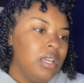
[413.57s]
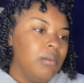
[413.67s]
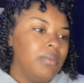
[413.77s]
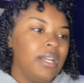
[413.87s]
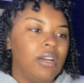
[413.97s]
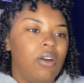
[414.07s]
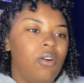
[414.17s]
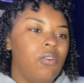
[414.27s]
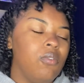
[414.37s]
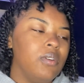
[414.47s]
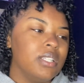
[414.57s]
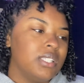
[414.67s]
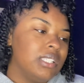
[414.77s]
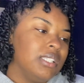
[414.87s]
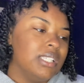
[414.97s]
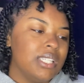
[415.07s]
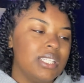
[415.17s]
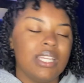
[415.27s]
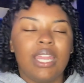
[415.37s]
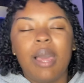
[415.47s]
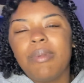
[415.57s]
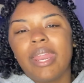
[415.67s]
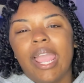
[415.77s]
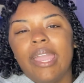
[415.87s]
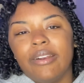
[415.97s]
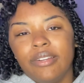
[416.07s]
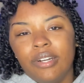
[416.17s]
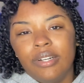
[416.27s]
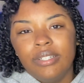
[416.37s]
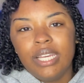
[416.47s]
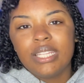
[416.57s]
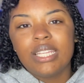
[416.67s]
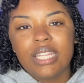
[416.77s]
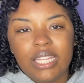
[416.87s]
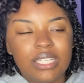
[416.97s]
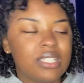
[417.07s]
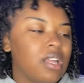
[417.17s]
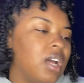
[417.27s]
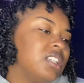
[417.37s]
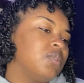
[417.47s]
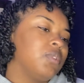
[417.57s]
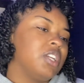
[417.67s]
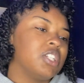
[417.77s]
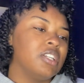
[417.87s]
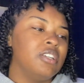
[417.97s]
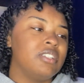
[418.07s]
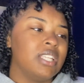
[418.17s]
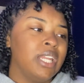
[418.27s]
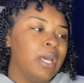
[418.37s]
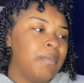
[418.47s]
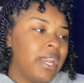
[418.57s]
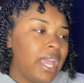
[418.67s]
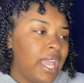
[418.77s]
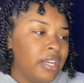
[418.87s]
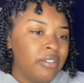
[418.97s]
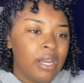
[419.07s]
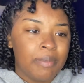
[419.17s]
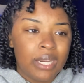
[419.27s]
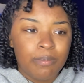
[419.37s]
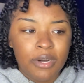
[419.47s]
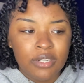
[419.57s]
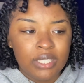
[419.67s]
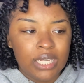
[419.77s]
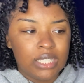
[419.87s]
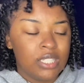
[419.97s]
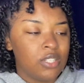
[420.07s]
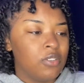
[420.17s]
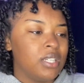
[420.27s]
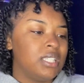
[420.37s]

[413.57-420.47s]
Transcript: like oh it's this isn't that i'm not a hater y'all that, that's, that's all i just want to get y'all to understand that i'm not a hater i'm not a person that's just going to